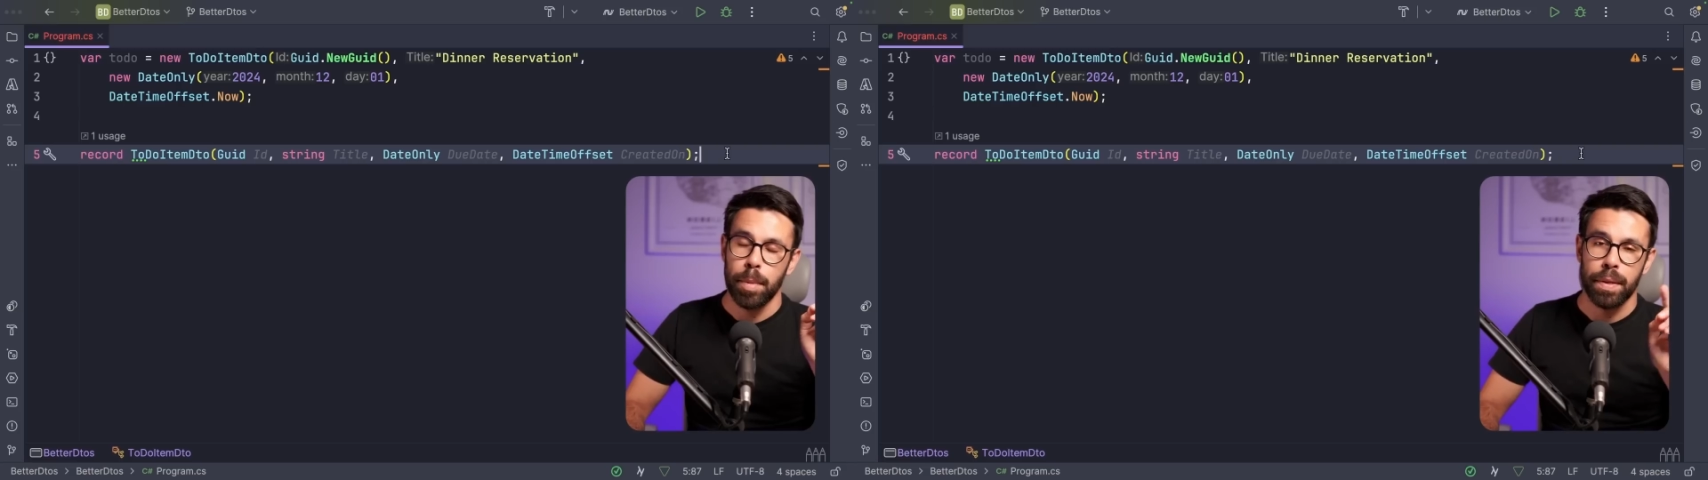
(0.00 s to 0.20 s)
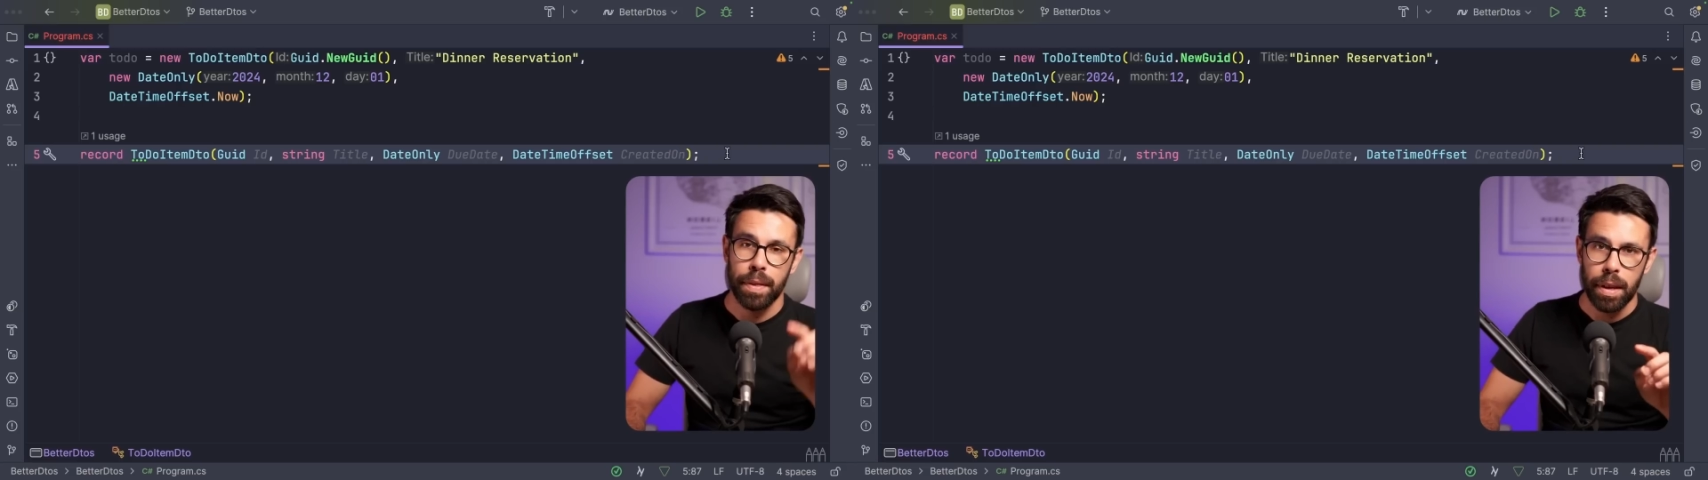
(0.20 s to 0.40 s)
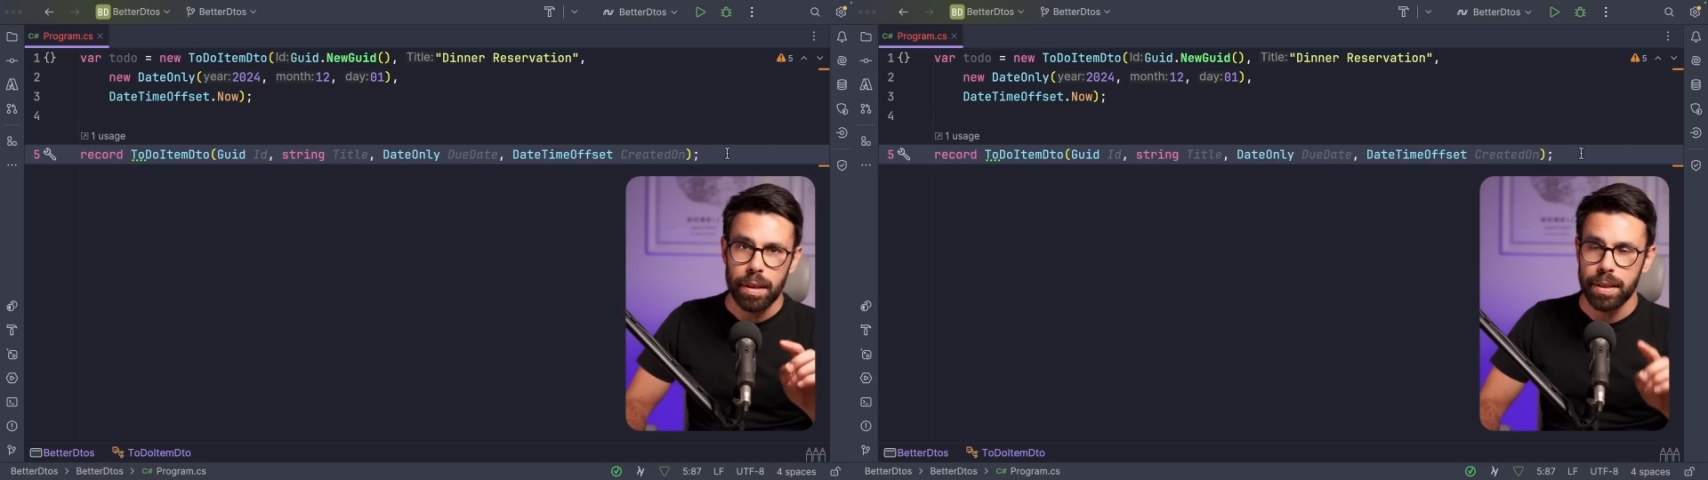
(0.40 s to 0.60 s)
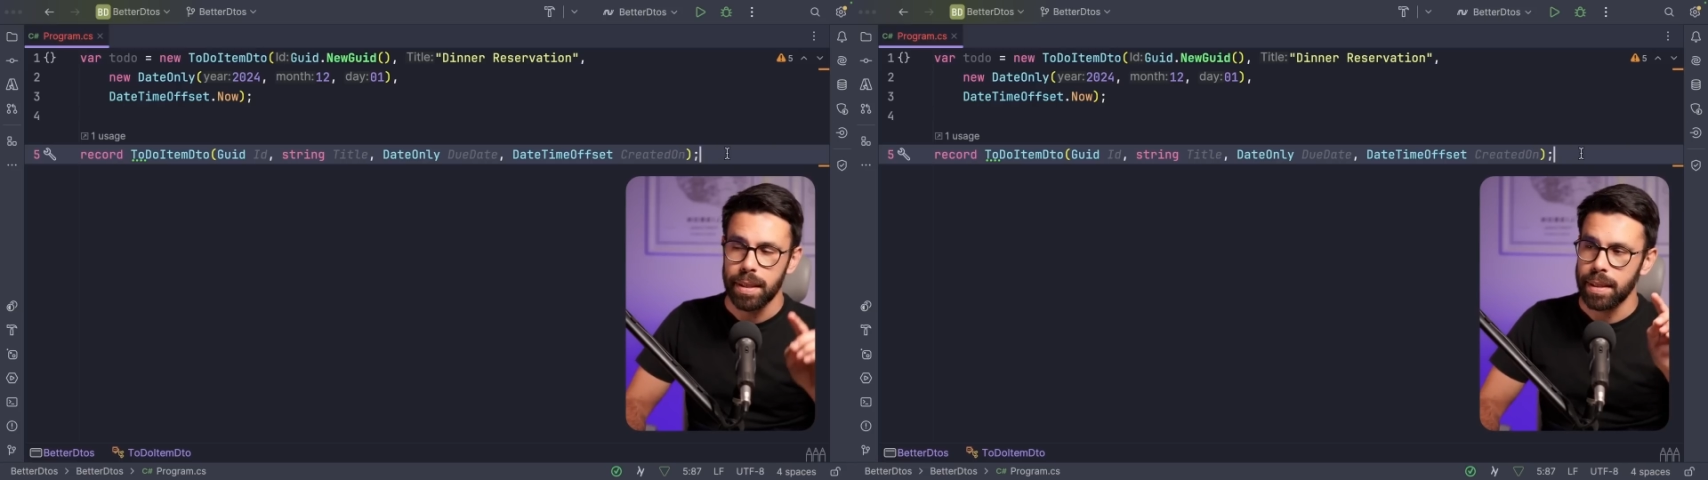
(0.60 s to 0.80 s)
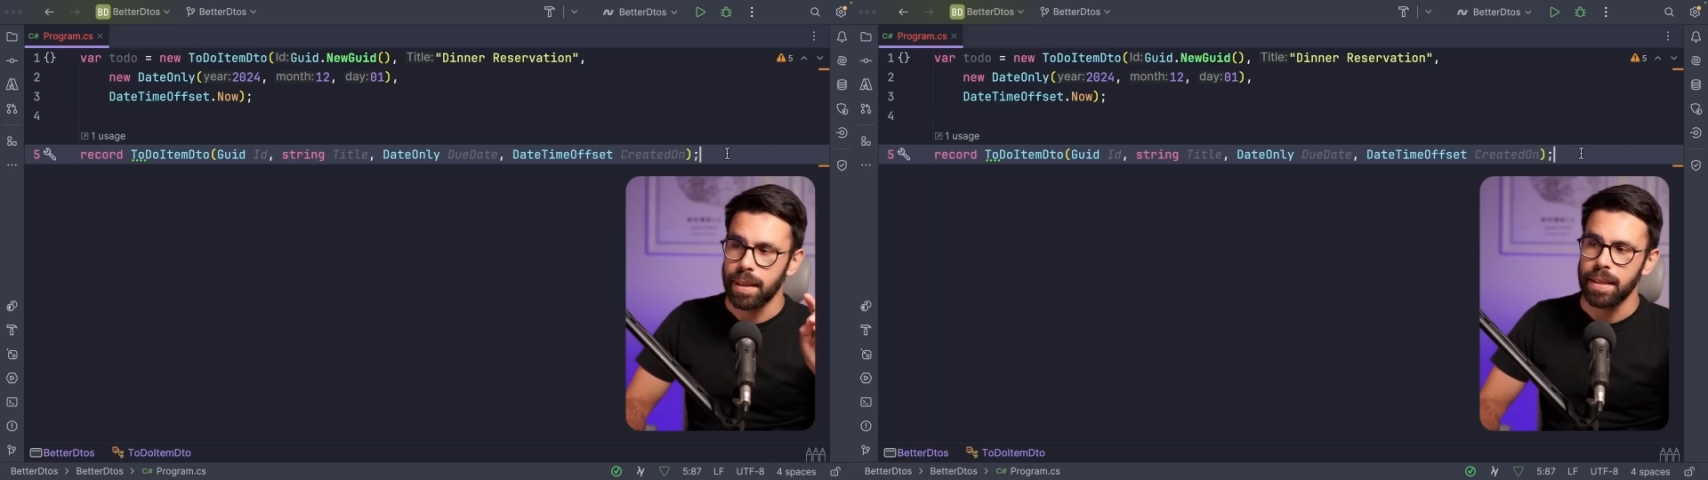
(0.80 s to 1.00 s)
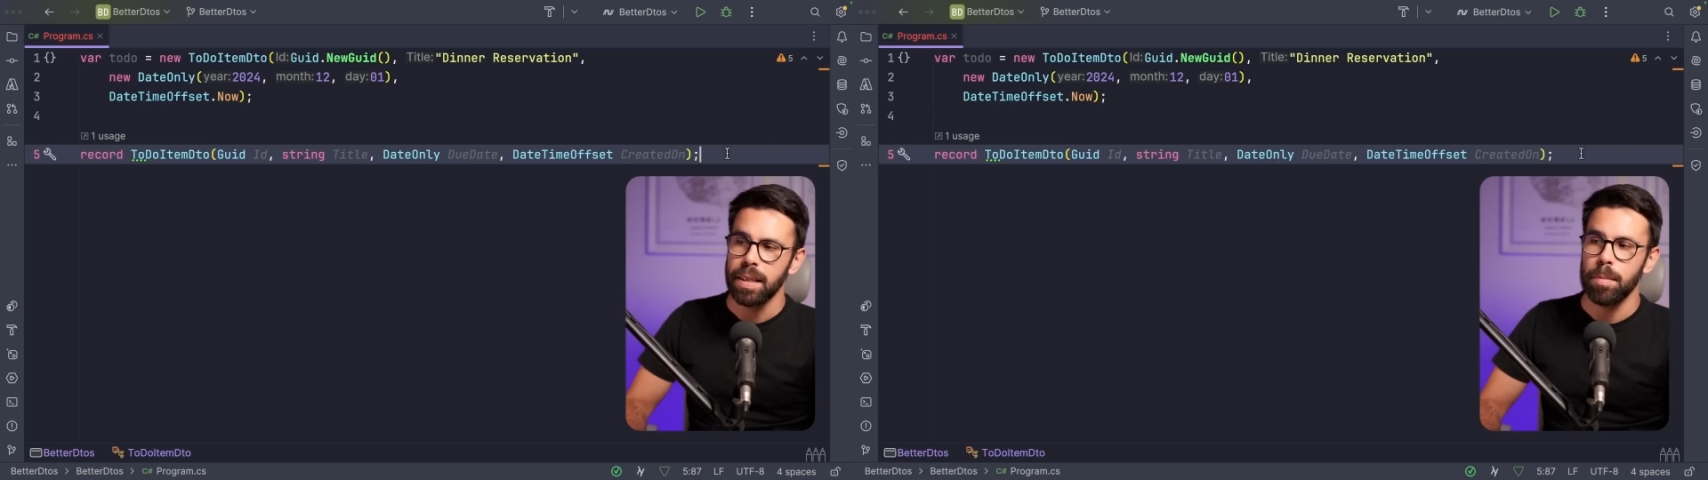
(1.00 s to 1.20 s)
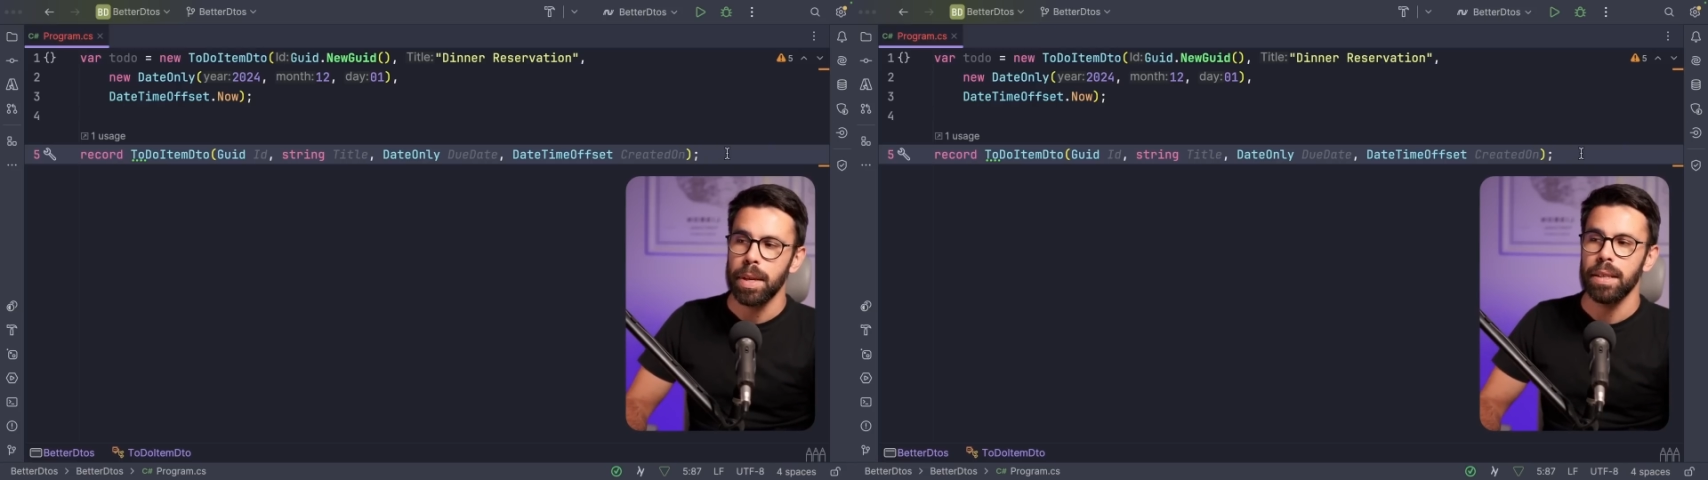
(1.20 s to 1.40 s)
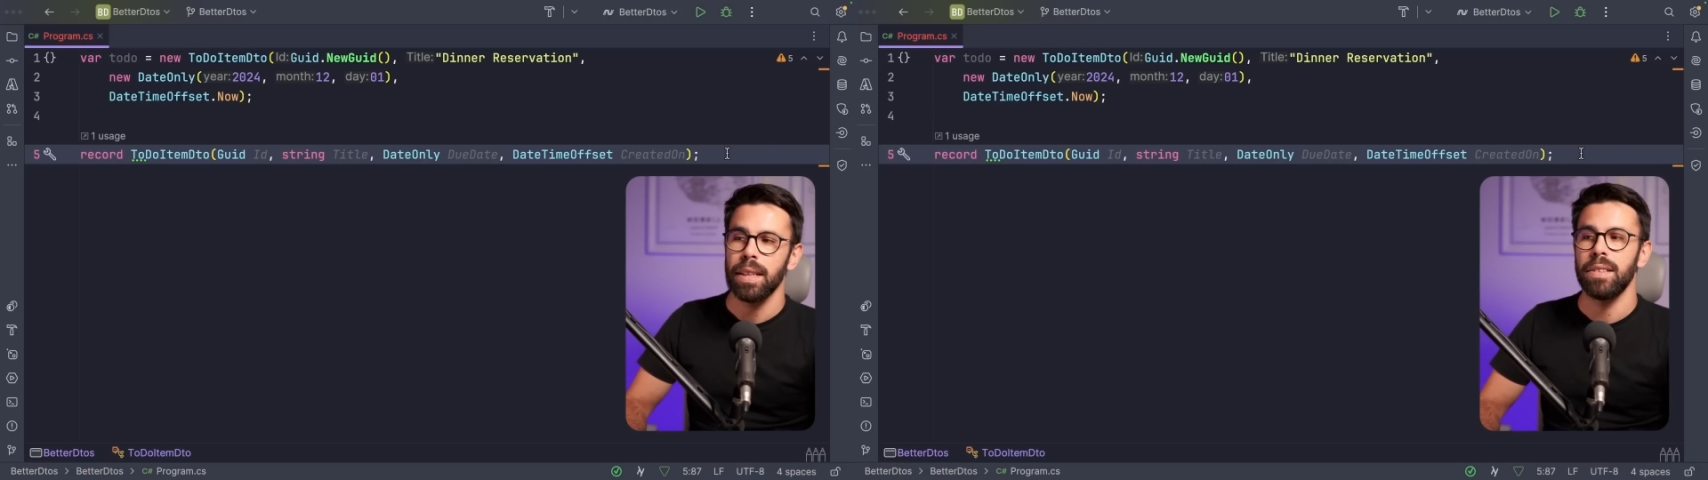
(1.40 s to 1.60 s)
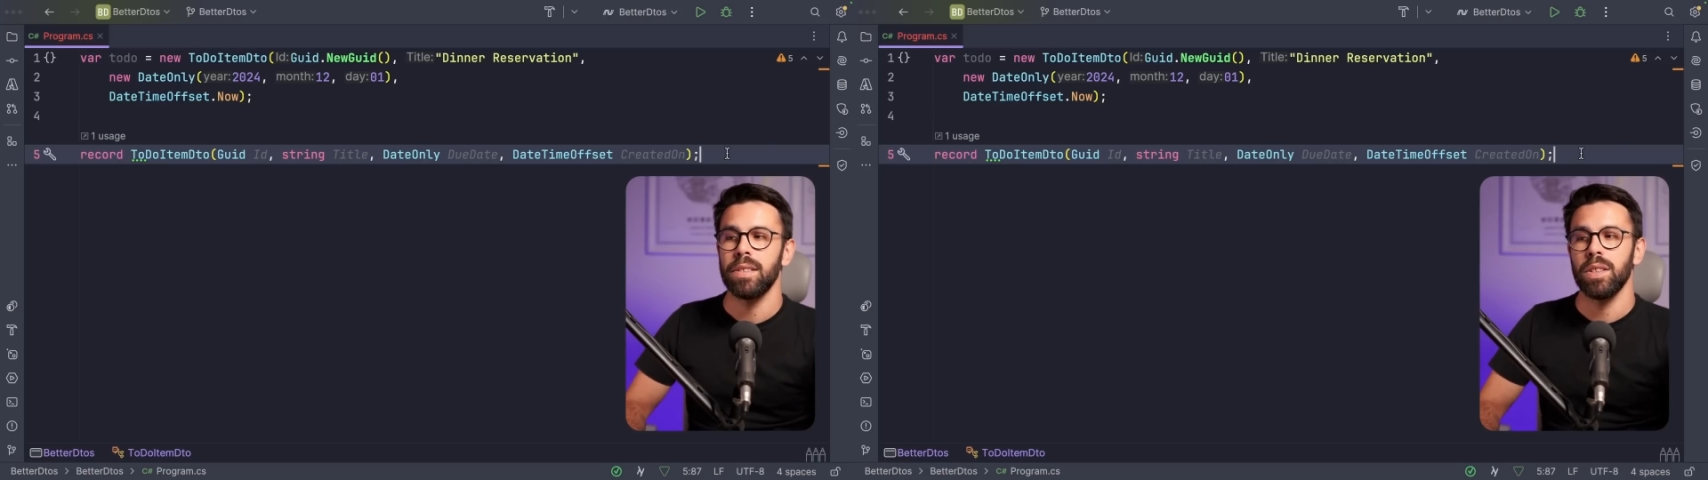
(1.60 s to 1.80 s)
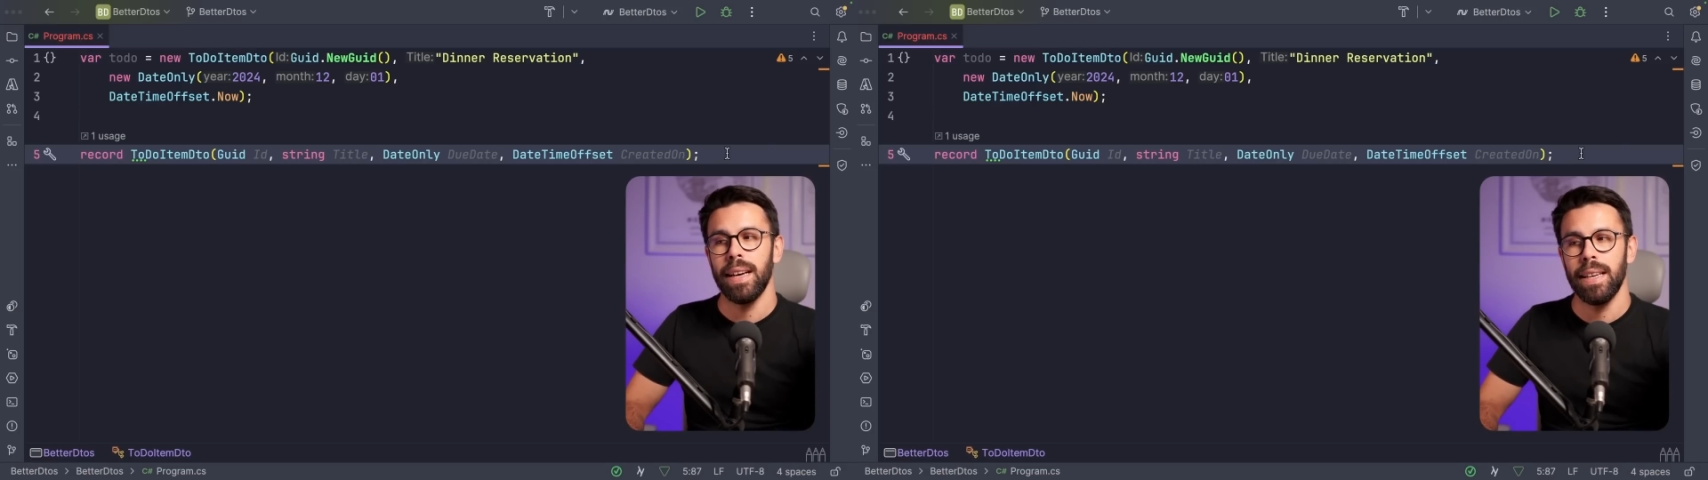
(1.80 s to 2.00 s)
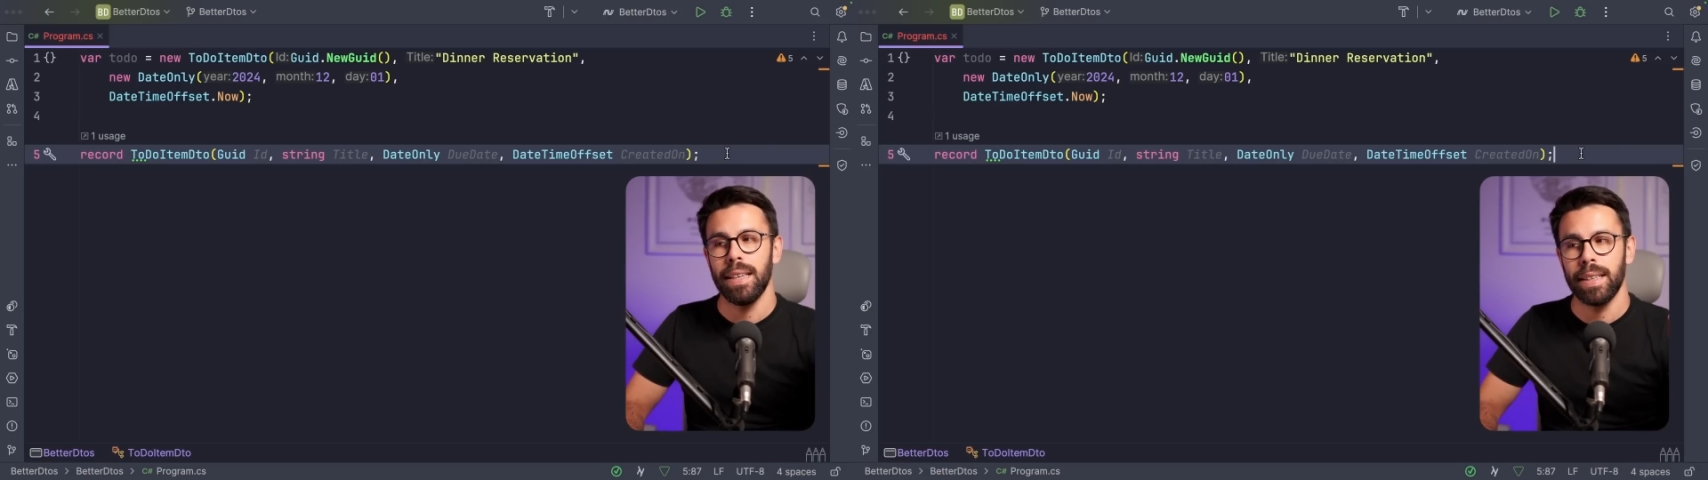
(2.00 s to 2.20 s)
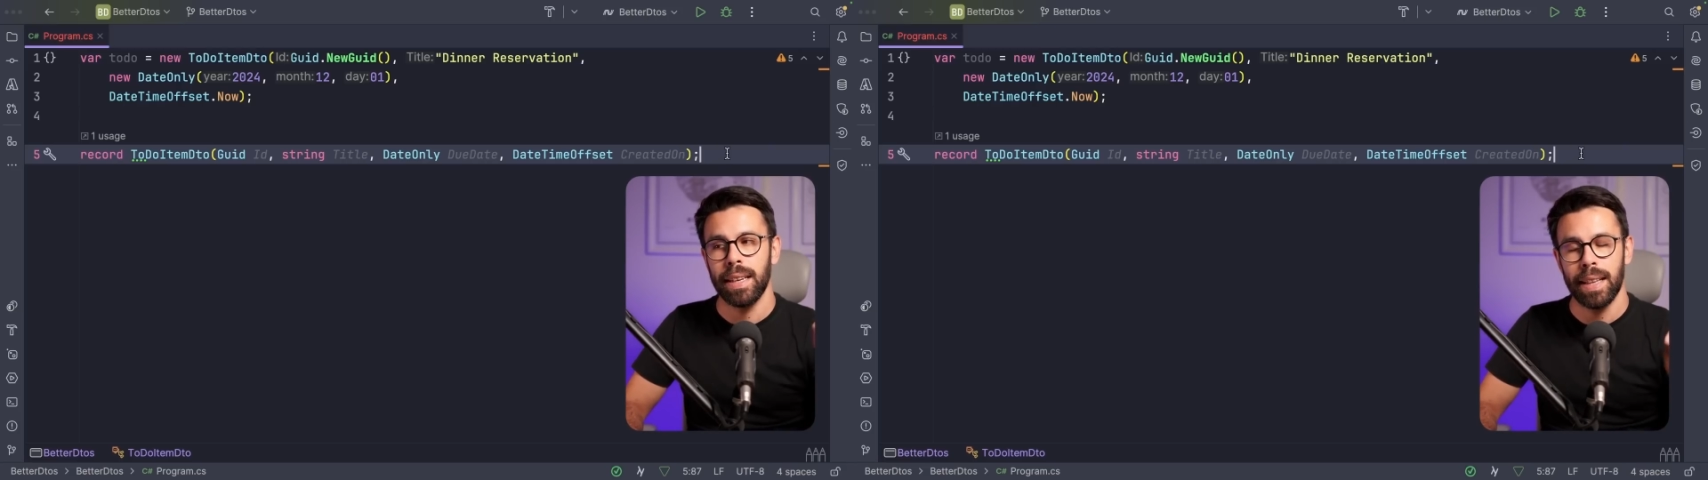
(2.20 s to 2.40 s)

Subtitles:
But this doesn't mean that a